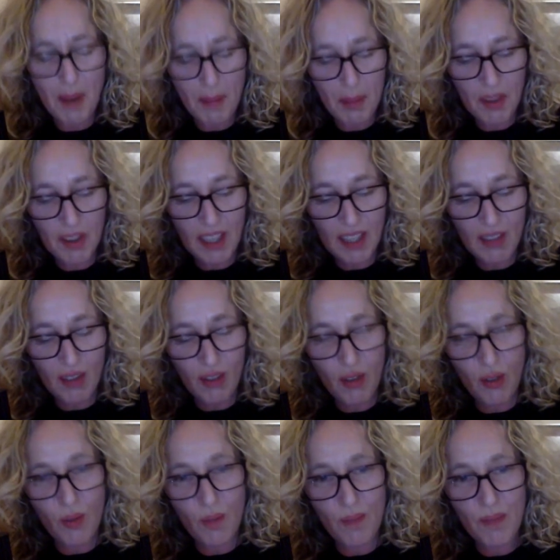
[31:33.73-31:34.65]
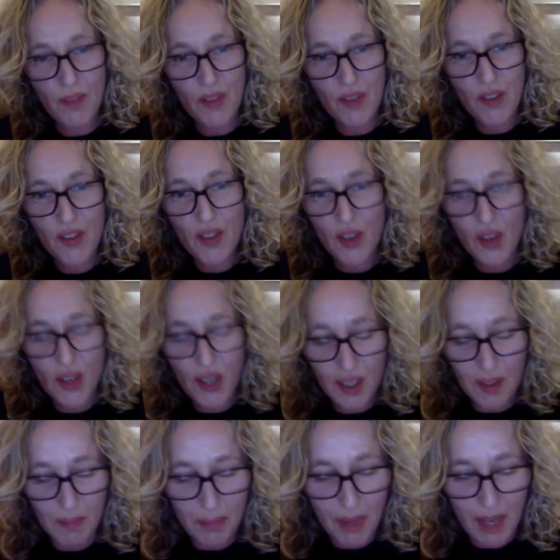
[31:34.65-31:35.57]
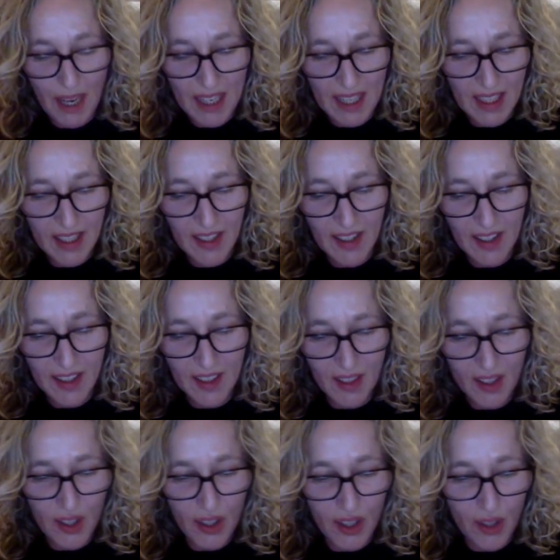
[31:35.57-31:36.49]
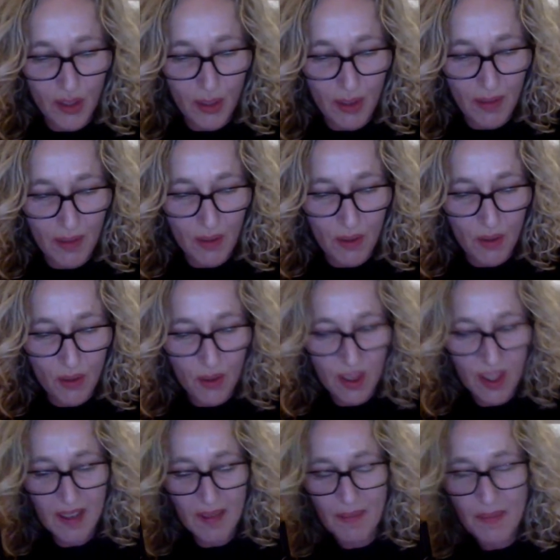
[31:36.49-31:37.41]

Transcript: potential circuit breaker, that, you know, we've all